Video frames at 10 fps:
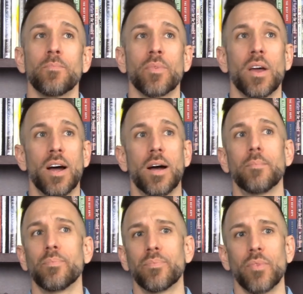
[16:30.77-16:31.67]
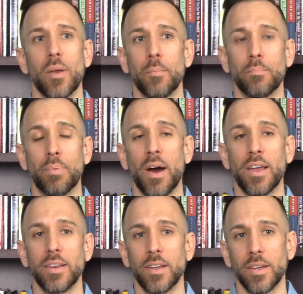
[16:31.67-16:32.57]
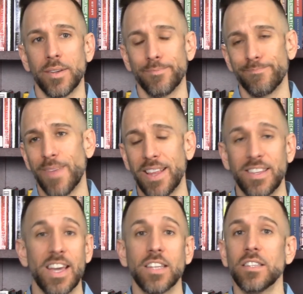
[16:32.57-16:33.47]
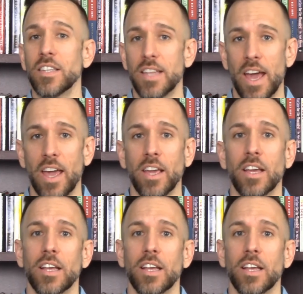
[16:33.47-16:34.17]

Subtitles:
But at the end of the day,